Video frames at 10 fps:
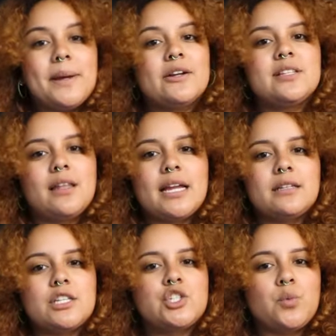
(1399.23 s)
bears a
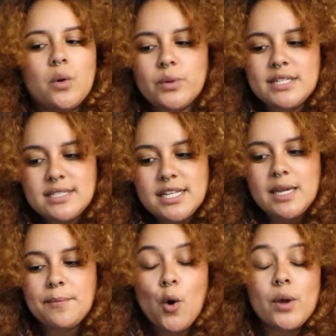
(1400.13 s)
likeness to what we
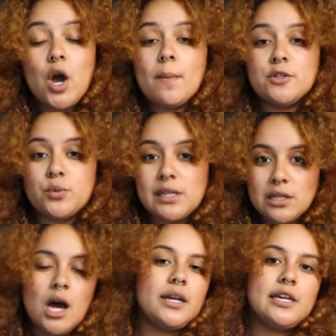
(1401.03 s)
see going on between
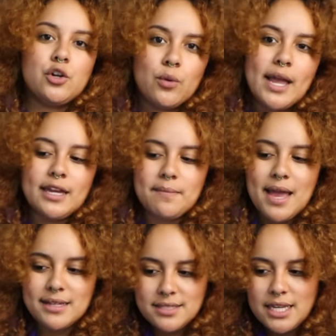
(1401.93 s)
Lottie, Craig, and
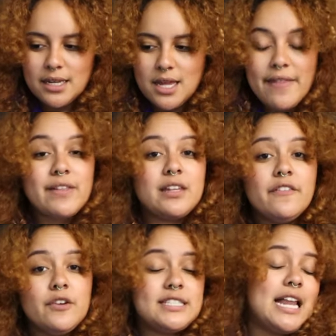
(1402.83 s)
Maxine, and the
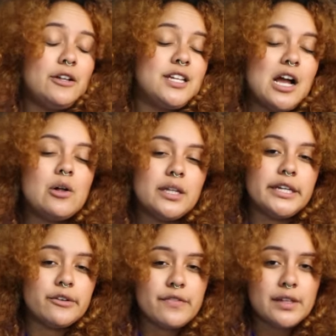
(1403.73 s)
lovers that I'll tackle
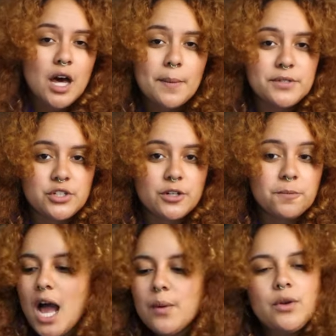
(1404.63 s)
later in The Lobster.
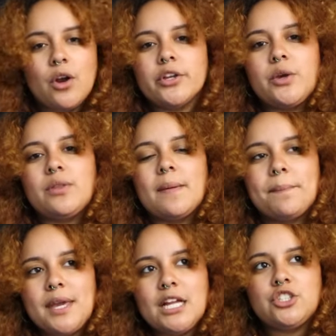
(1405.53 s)
I would argue
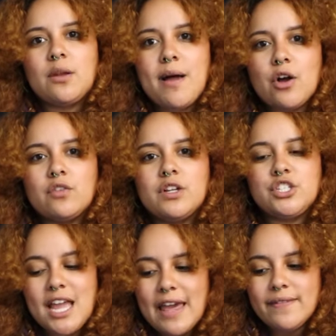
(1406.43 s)
that Being John
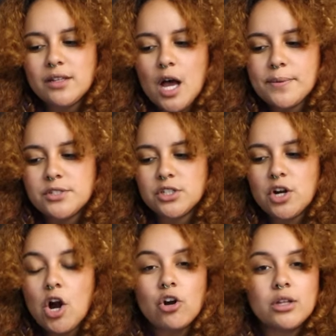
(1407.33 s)
Malkovich and The
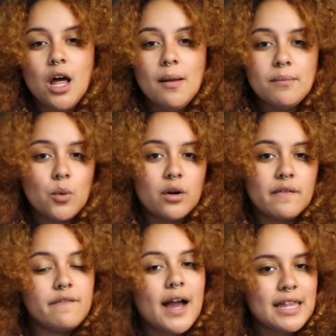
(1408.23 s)
Lobster are a lot more
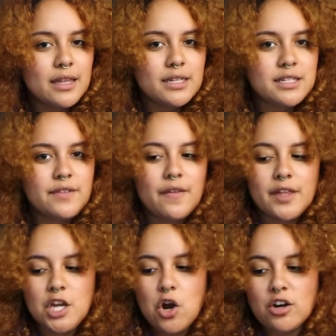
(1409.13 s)
violent than
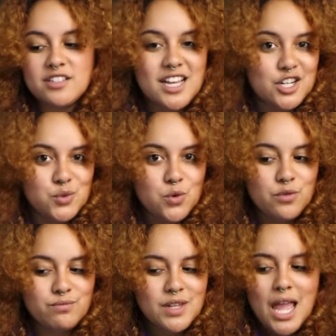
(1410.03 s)
they are
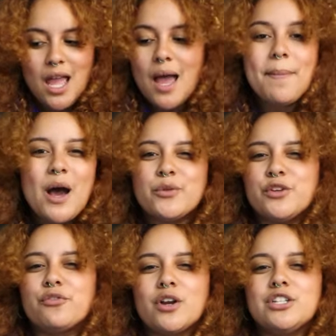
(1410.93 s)
sexual, about
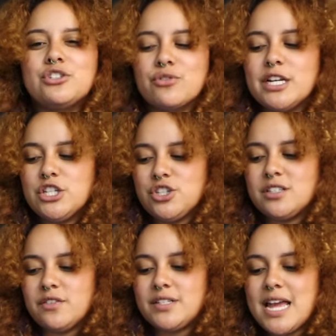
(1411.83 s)
the
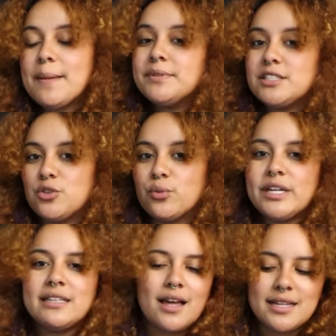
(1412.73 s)
frustrations of attempting to
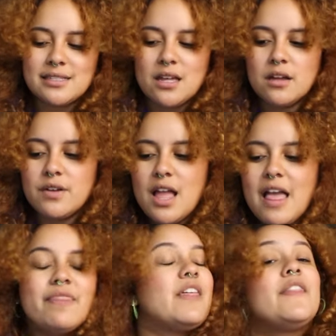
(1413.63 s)
realize love
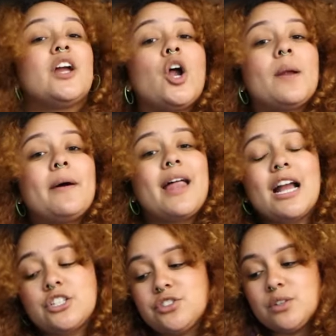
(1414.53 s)
than they are about
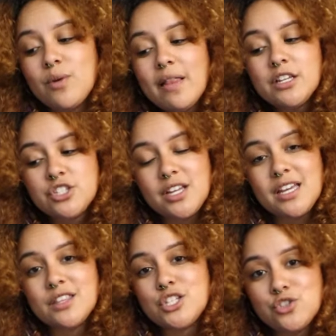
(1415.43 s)
actually relishing
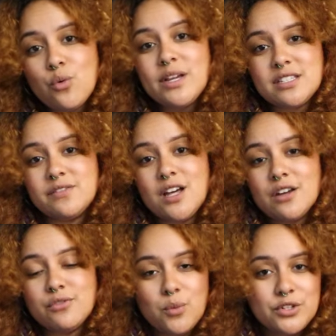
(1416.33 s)
in the joys of
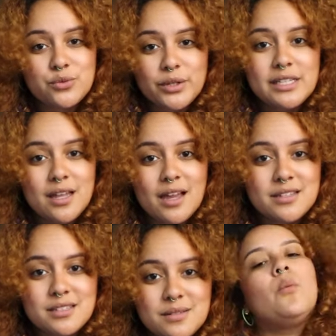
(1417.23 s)
love once
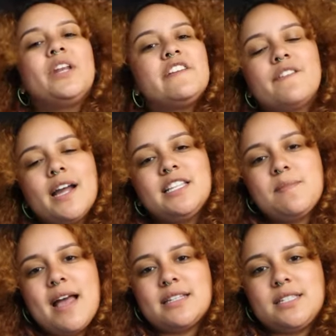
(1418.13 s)
realized. When he finds
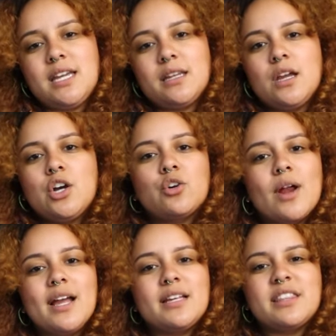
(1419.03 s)
Maxine,
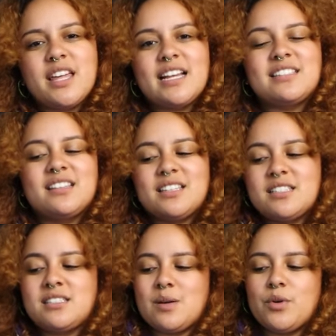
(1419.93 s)
Craig thinks that
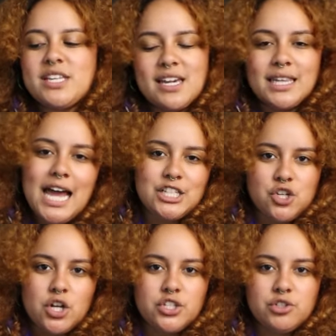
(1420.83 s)
this is someone he can
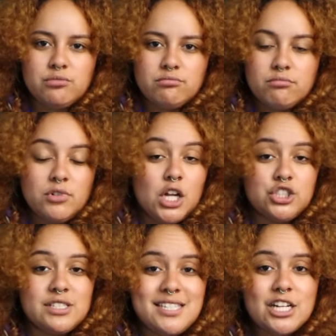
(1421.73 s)
latch onto, not
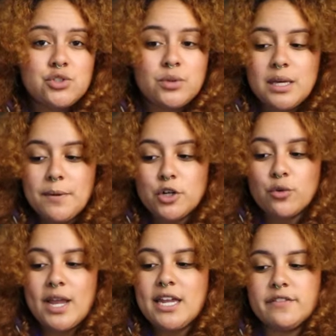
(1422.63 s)
just sexually, but
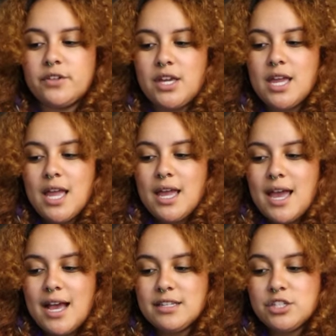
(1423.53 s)
creatively,
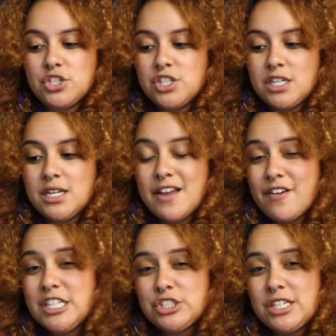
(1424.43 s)
as she
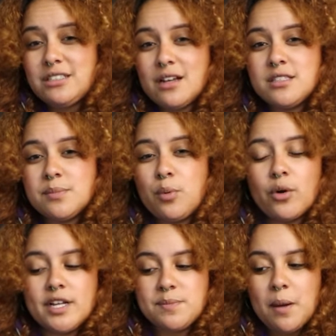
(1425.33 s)
eventually does
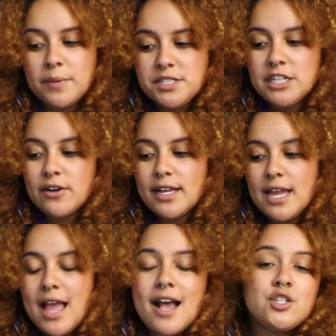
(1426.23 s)
support his puppeteering
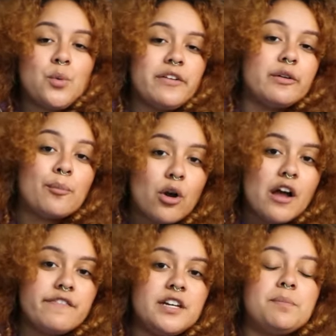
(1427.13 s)
as a way for
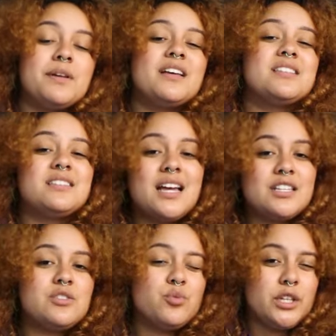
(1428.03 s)
profit because
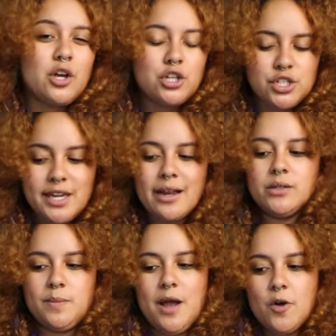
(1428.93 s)
that's really all she
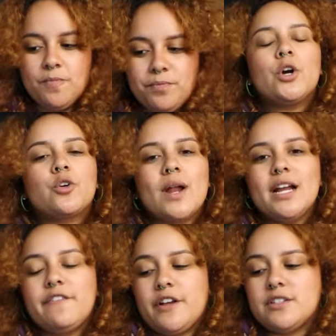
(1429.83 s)
cares about. What
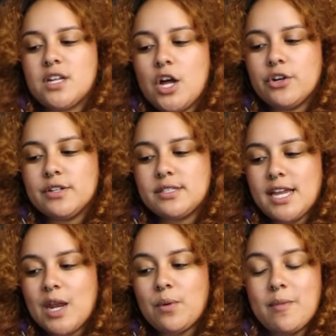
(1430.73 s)
Craig fails to
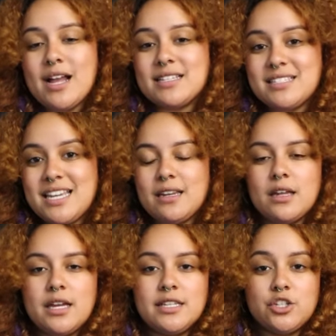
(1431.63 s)
understand when
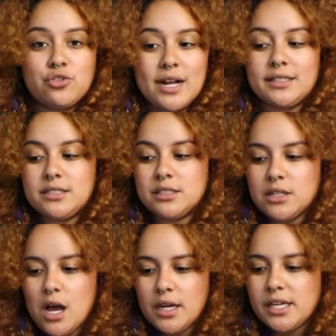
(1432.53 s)
Maxine is attracted to
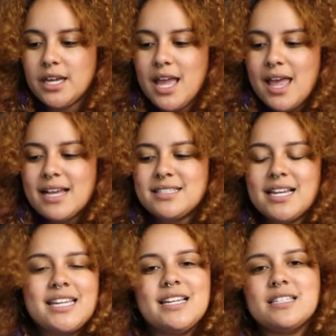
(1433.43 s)
Lottie is
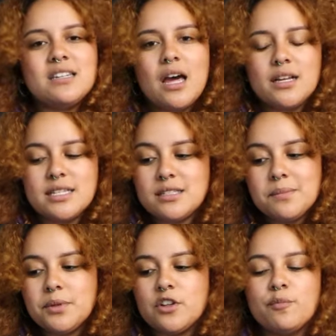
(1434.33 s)
that he is not a
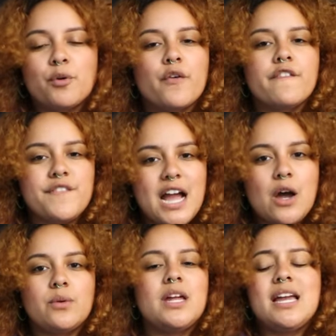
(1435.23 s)
symbol of
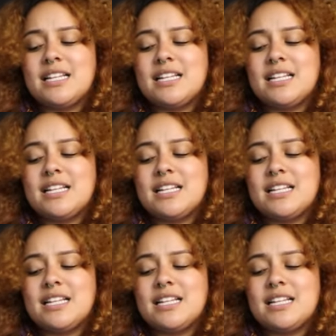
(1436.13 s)
profound,